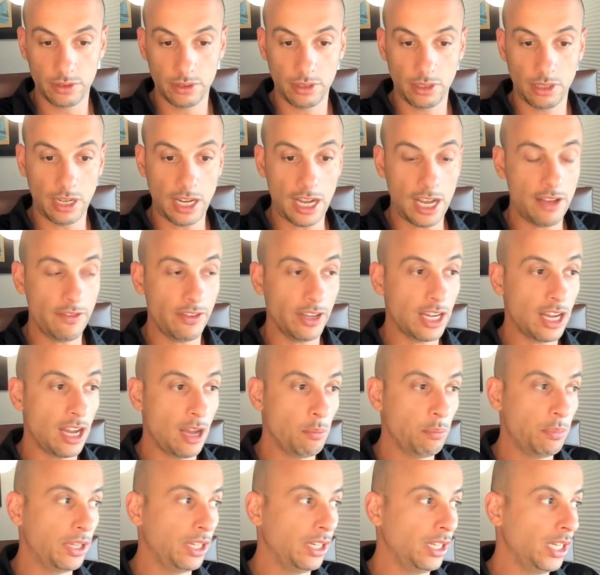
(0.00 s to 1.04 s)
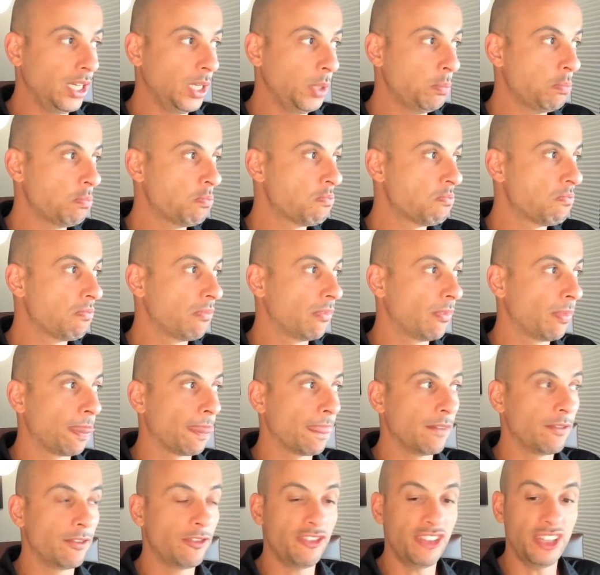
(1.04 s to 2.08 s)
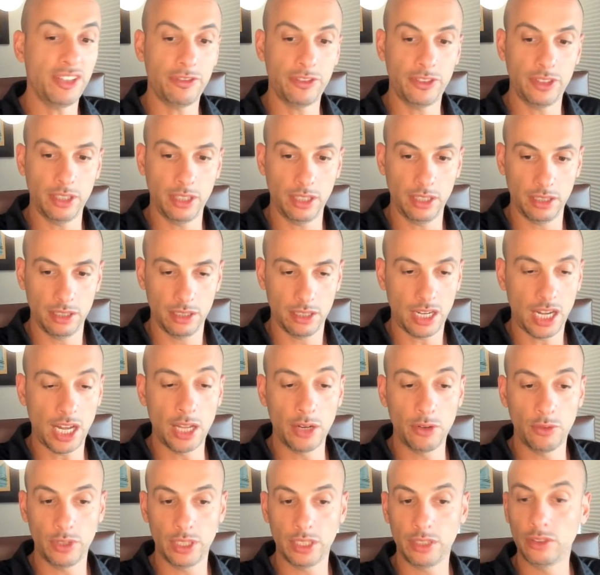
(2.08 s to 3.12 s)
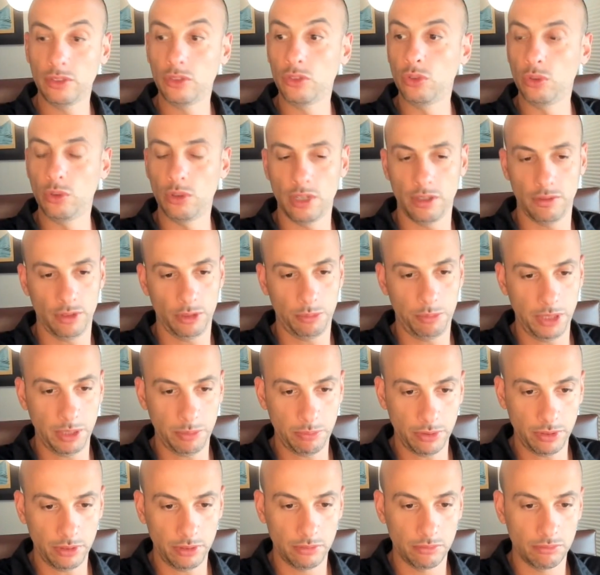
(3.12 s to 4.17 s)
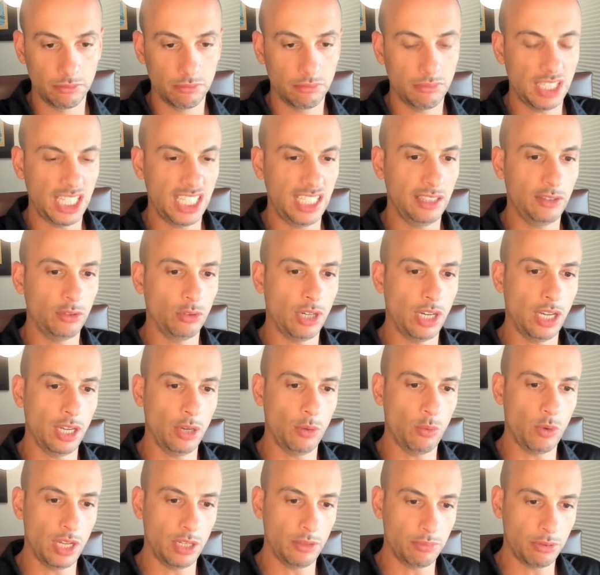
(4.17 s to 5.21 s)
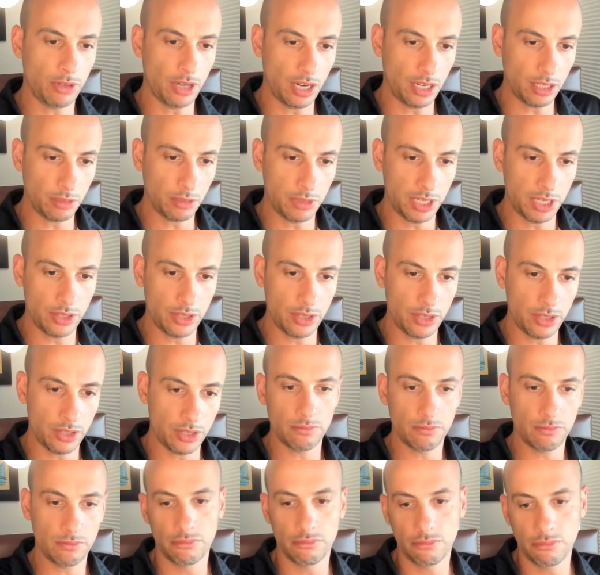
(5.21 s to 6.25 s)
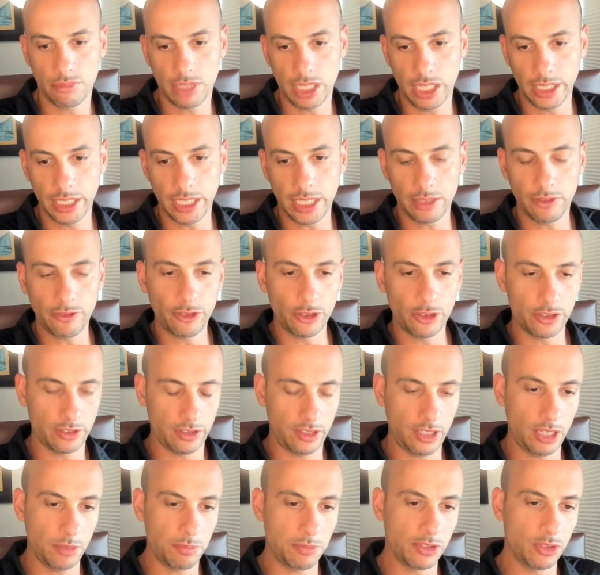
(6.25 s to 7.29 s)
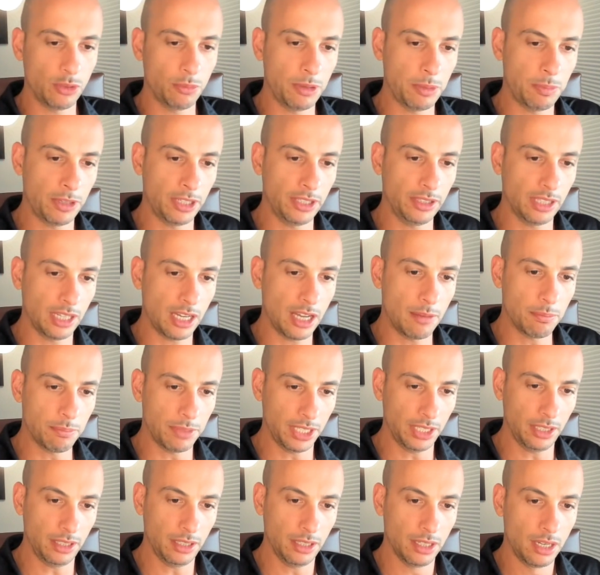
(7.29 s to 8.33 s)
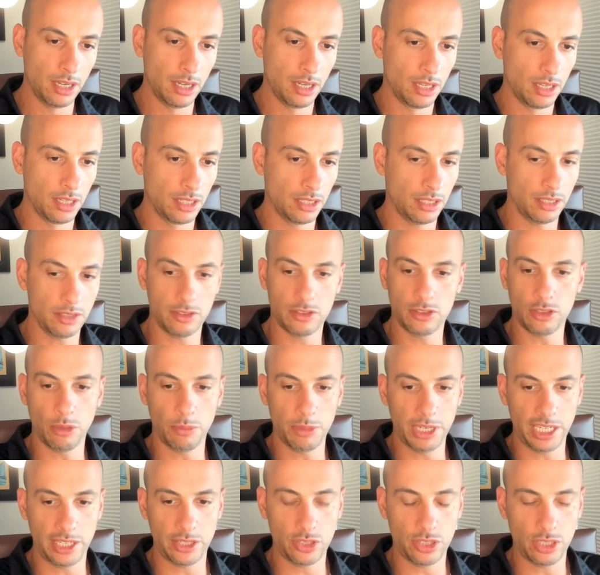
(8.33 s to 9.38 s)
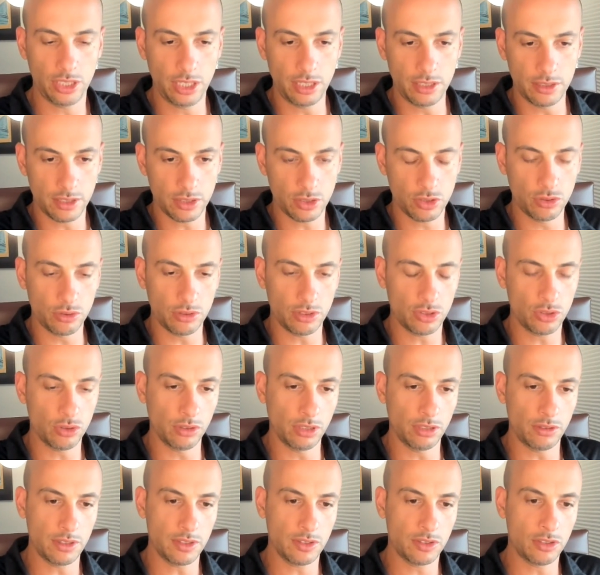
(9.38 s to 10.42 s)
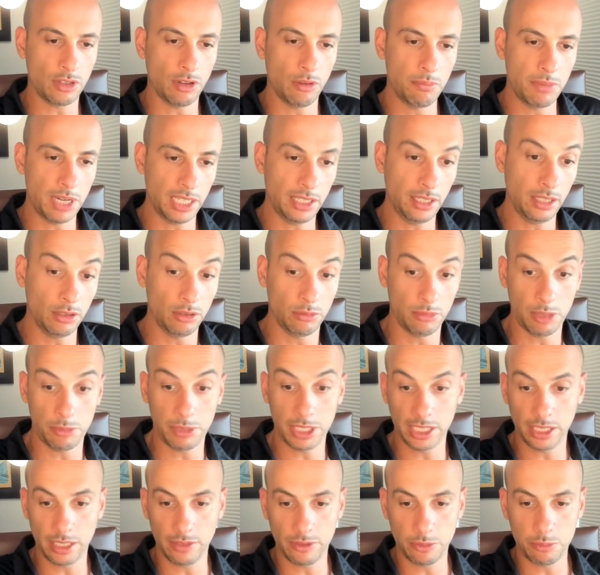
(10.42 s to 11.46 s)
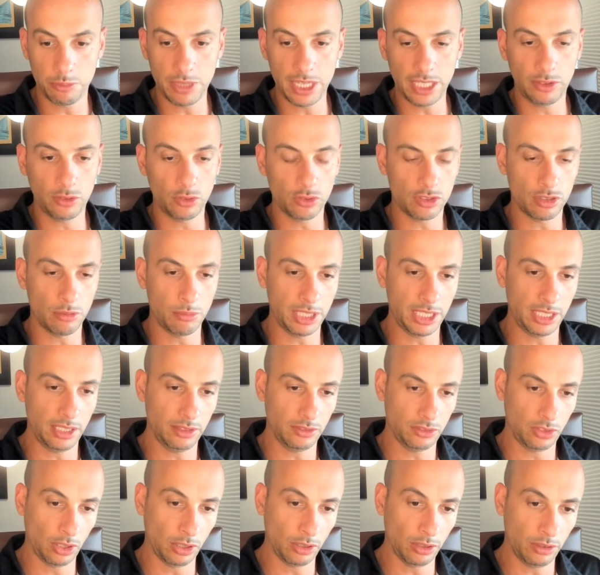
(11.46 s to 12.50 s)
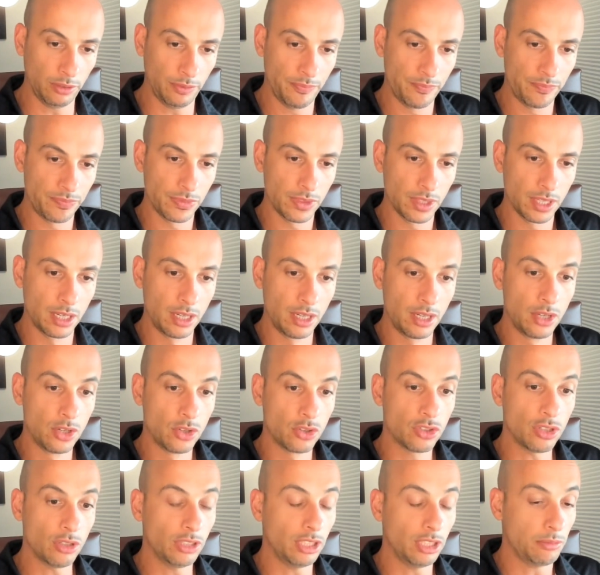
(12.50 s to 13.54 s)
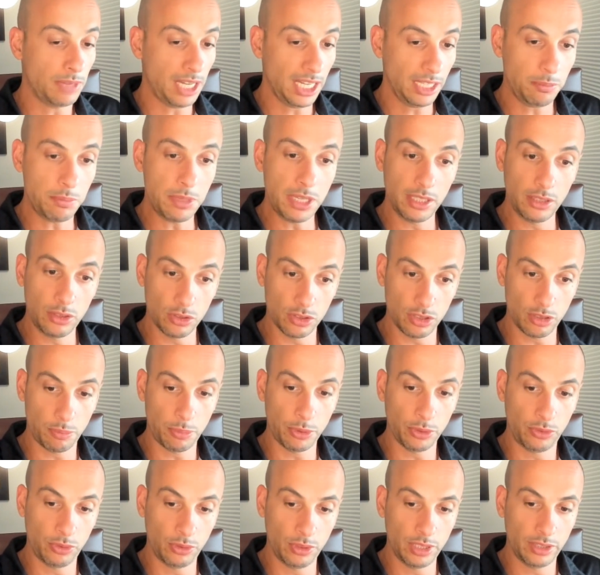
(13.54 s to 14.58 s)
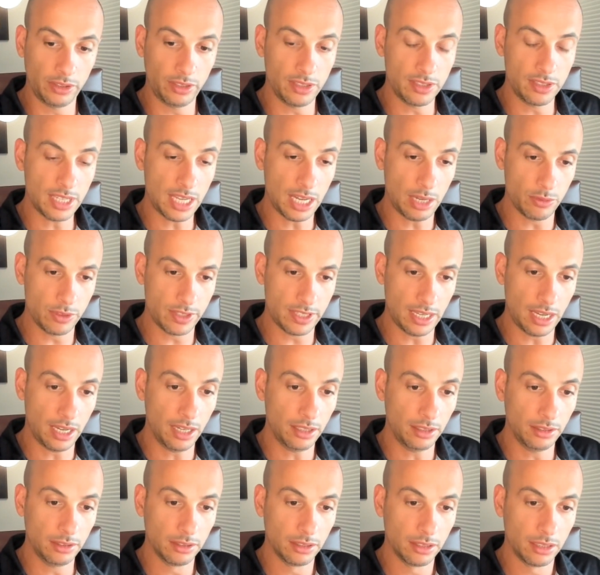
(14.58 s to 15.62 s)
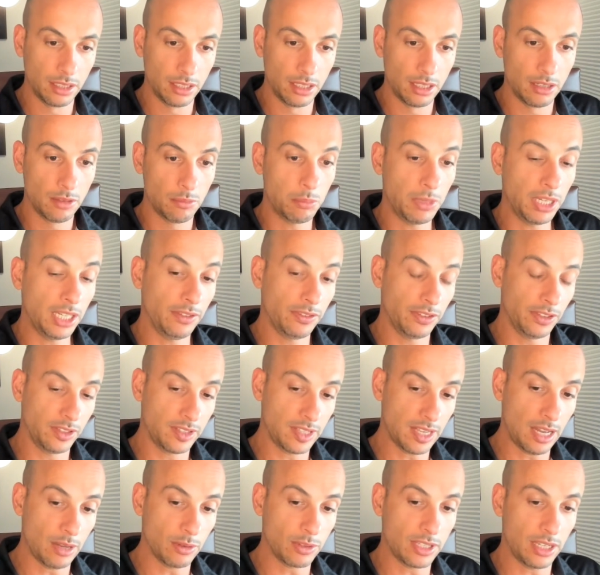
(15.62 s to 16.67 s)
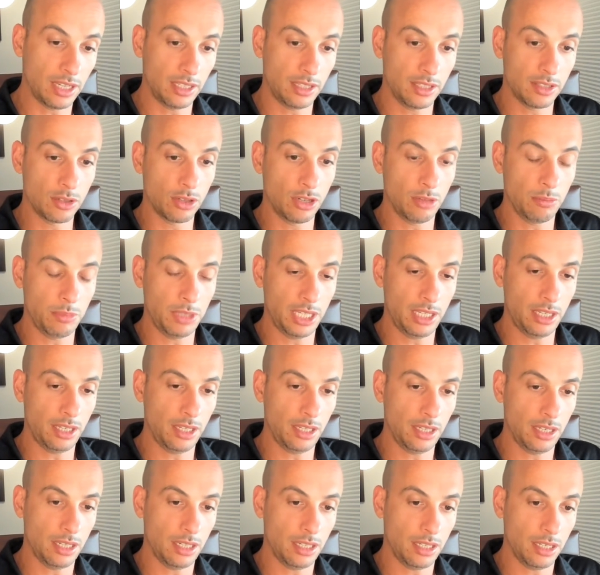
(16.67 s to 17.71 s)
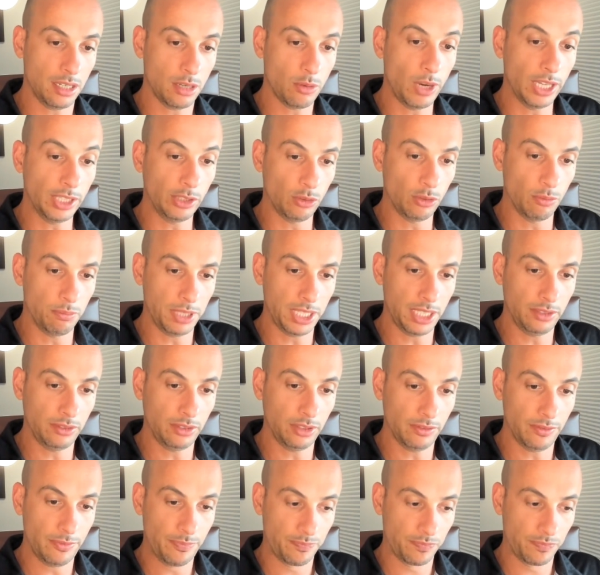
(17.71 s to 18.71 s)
I have a company, 50, 100, 200 people. I need to hire one product manager. I'll get first tips to people in the company. There's so many engineers, I'm sure there is somebody, or maybe I'll give a bet to somebody internal. So there might be those opportunities outside, but if it's outside, it's going to be quite competitive.